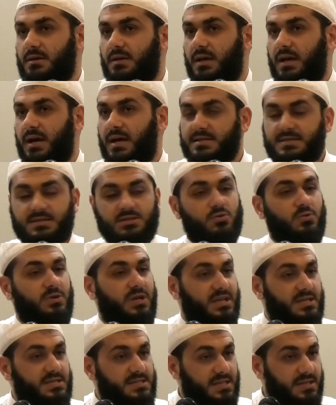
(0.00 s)
us to an
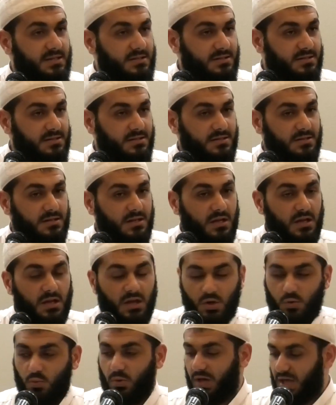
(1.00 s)
extent
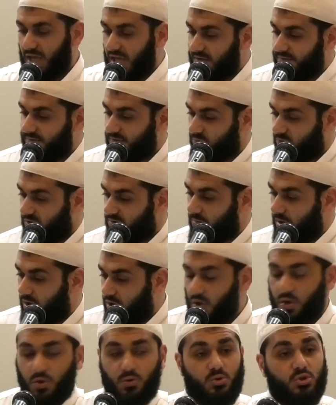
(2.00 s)
where even with my
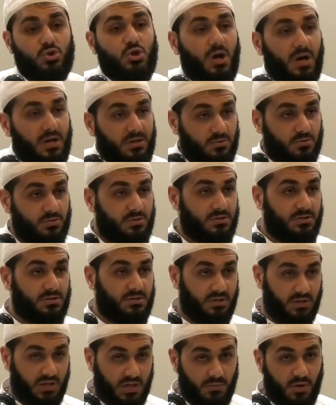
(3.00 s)
own child,
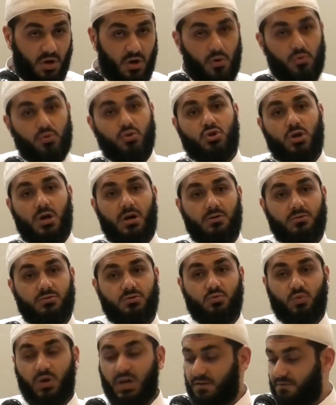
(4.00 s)
You know, my own
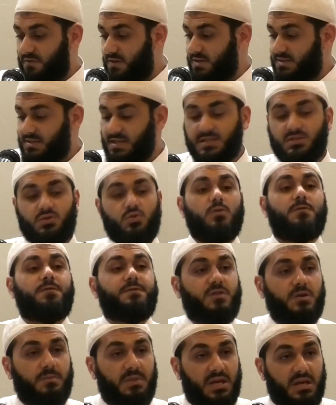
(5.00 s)
child, where if he says
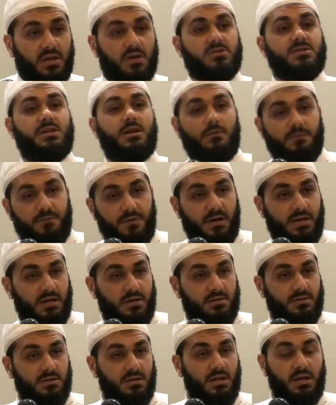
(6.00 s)
uff to me, he goes to hellfire.
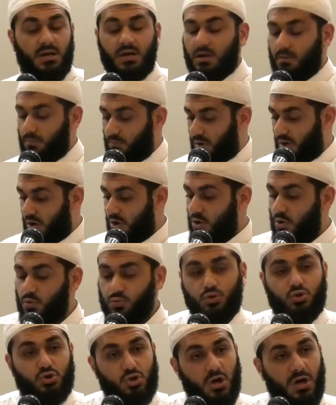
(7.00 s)
My
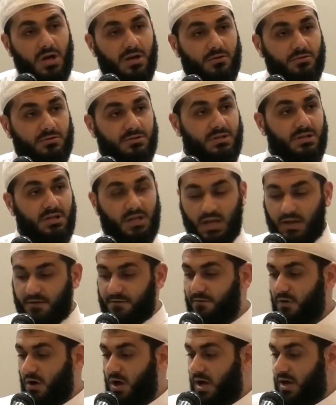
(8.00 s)
own child,
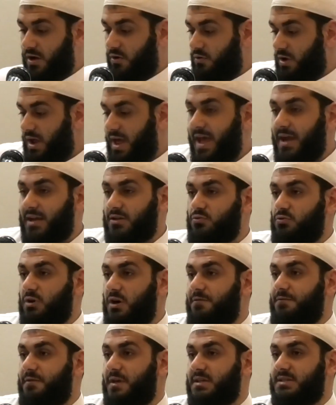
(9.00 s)
if I act
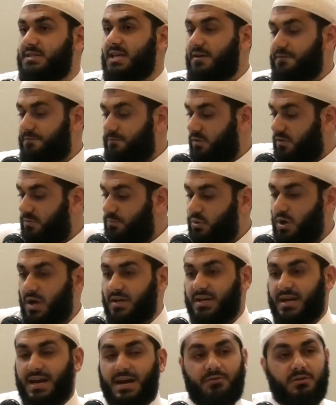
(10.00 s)
rough and tough with pride
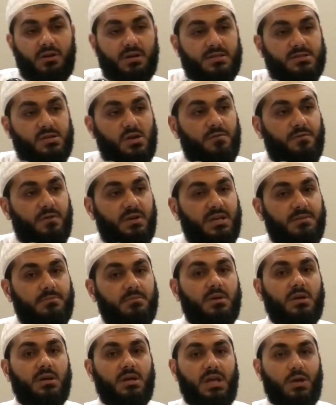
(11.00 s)
and arrogance over
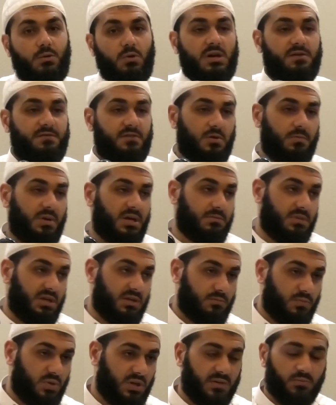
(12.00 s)
him, he won't even obey me
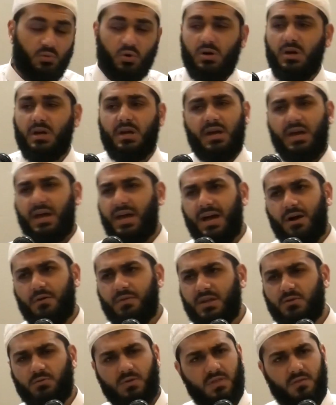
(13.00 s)
anymore. How
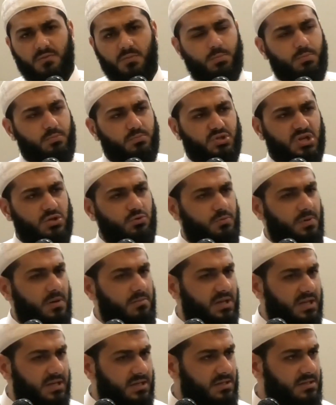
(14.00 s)
then with the general
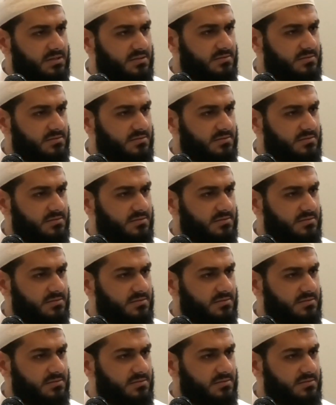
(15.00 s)
public?